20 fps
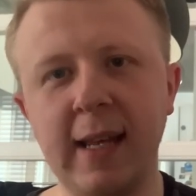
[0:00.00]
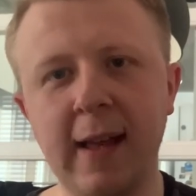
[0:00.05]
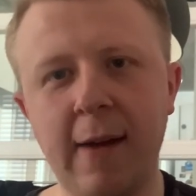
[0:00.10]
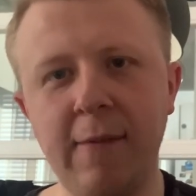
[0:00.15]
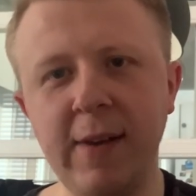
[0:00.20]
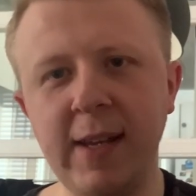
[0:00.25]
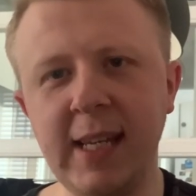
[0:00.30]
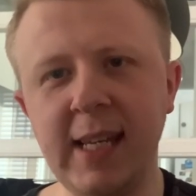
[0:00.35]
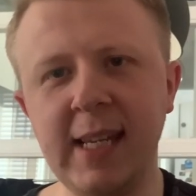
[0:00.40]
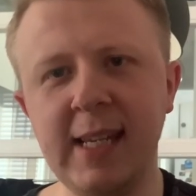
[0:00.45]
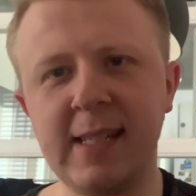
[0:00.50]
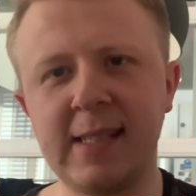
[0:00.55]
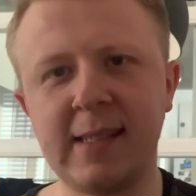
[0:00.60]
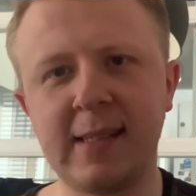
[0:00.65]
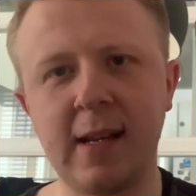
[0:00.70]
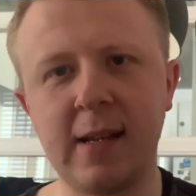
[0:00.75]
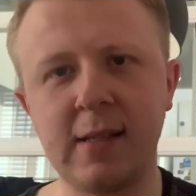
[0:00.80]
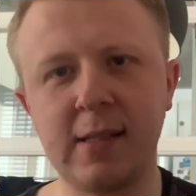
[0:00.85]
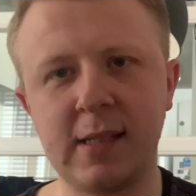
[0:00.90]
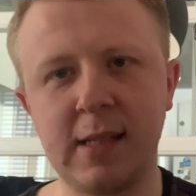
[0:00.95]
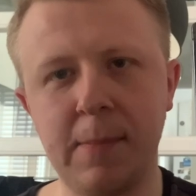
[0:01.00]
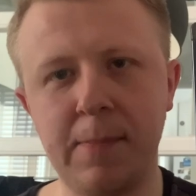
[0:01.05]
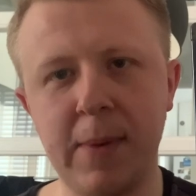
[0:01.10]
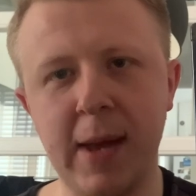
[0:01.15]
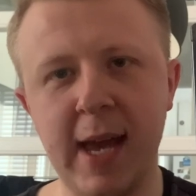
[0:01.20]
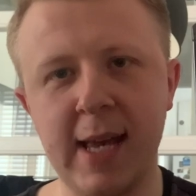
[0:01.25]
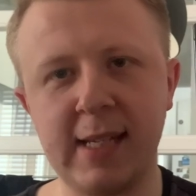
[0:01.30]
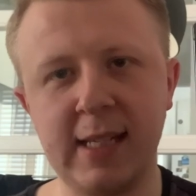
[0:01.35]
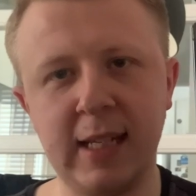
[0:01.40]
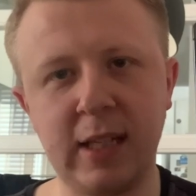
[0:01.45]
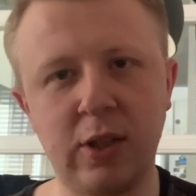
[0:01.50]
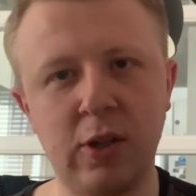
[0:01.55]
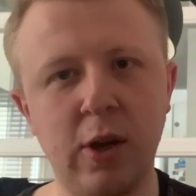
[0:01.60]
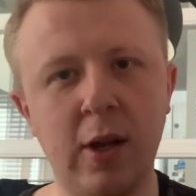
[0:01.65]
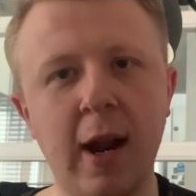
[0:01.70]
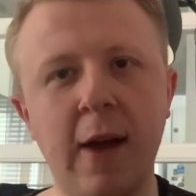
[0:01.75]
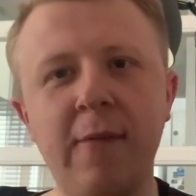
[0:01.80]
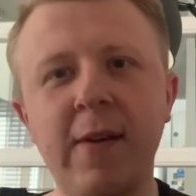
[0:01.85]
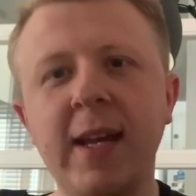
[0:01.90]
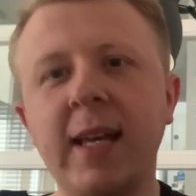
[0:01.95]
I think he does the best he
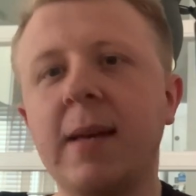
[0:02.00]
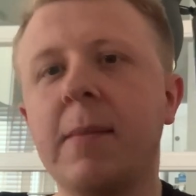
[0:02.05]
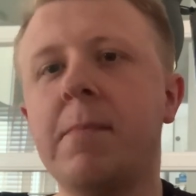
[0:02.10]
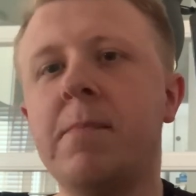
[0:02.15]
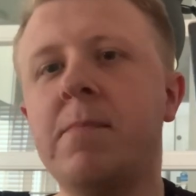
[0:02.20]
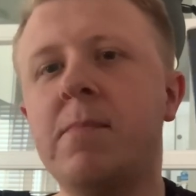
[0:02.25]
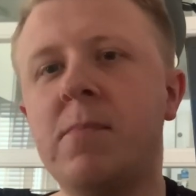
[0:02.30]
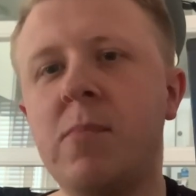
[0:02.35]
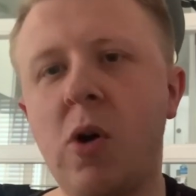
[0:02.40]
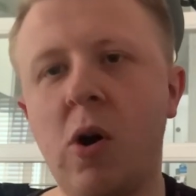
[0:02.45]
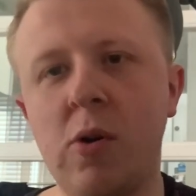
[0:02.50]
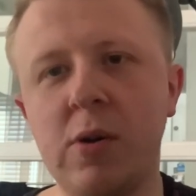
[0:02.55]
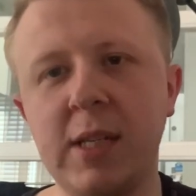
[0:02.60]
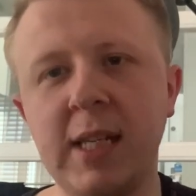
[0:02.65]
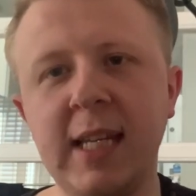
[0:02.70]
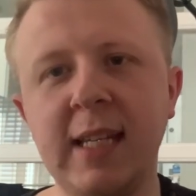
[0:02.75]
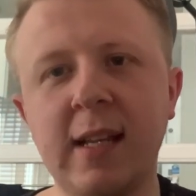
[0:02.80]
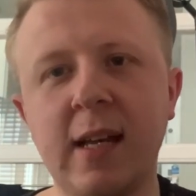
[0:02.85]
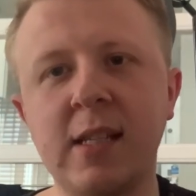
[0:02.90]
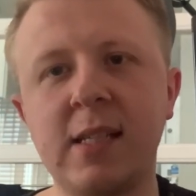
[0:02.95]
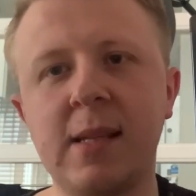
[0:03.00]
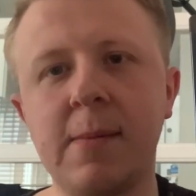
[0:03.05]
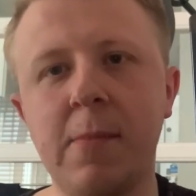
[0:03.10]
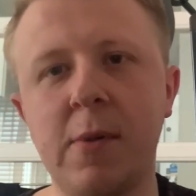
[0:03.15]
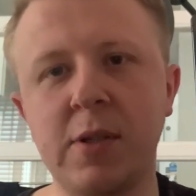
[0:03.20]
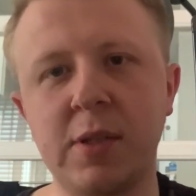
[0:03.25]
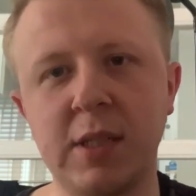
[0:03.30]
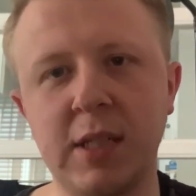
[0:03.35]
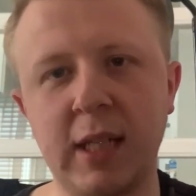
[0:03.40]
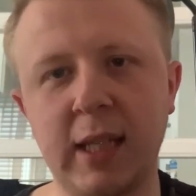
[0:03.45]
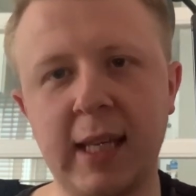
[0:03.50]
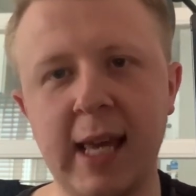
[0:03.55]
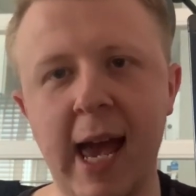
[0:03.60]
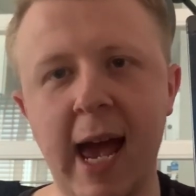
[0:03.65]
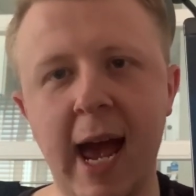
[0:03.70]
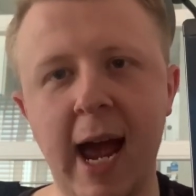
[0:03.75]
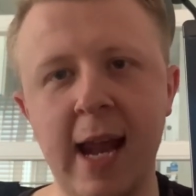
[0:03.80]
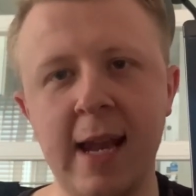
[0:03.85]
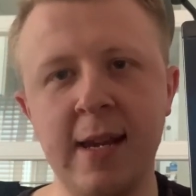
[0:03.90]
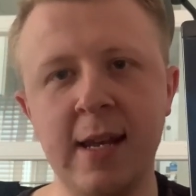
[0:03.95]
could. I think he does as much as he
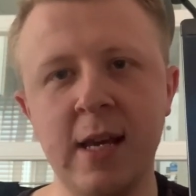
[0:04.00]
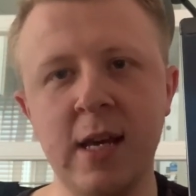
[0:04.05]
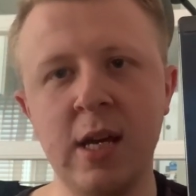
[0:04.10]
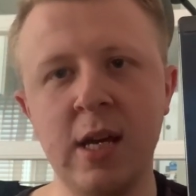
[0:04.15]
can.